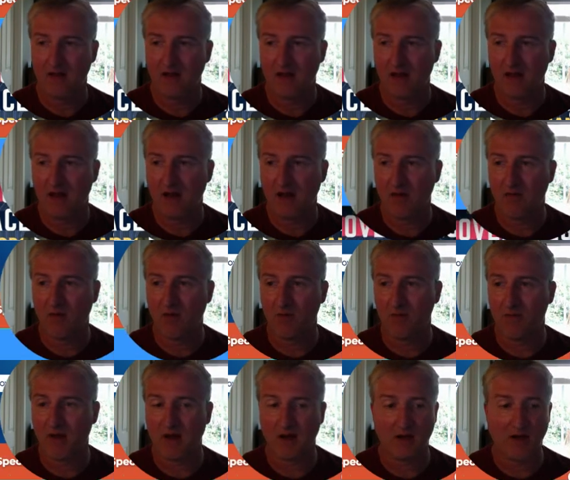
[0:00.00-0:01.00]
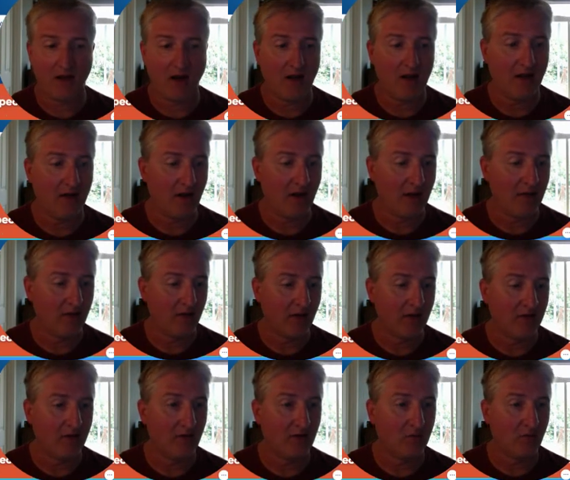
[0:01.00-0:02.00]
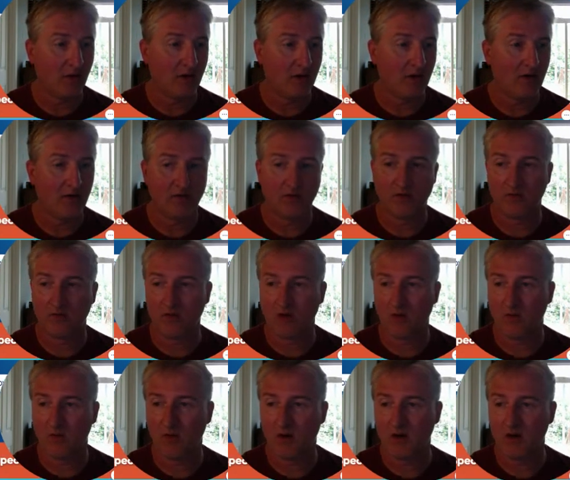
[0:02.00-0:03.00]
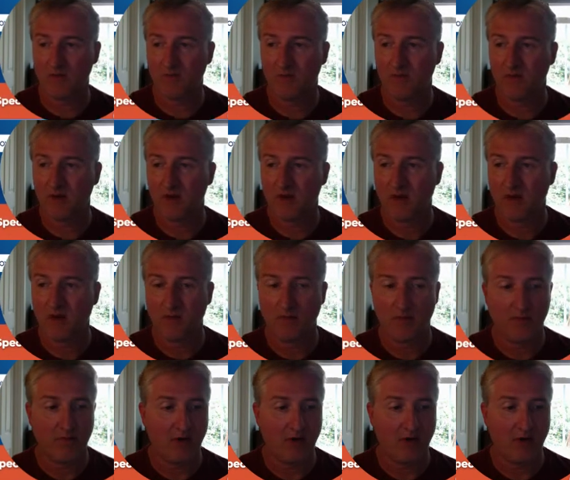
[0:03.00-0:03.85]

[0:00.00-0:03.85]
And I went back and I like this one here. This is good, right? But